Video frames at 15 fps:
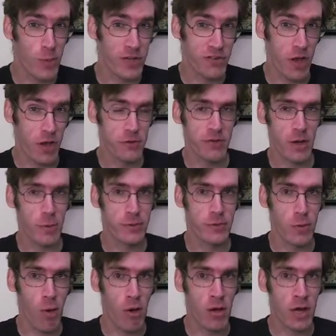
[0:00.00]
in which I share with
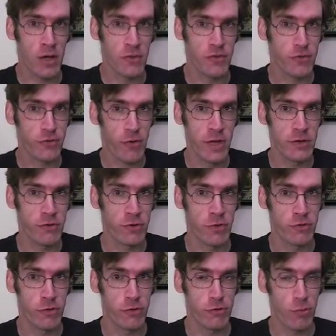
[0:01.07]
you all kinds of strange and
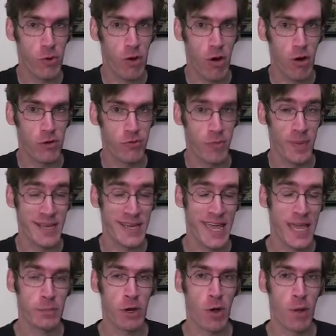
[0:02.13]
unusual cards from a
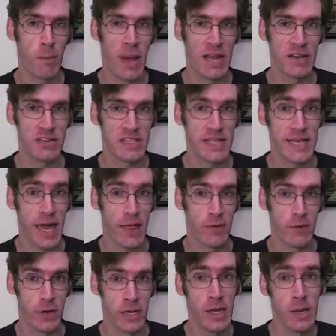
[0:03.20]
game called Magic the
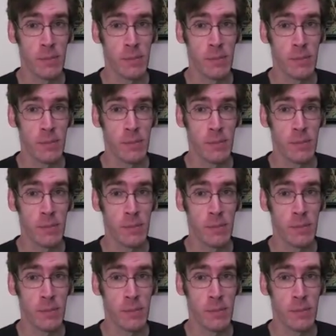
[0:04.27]
Gathering.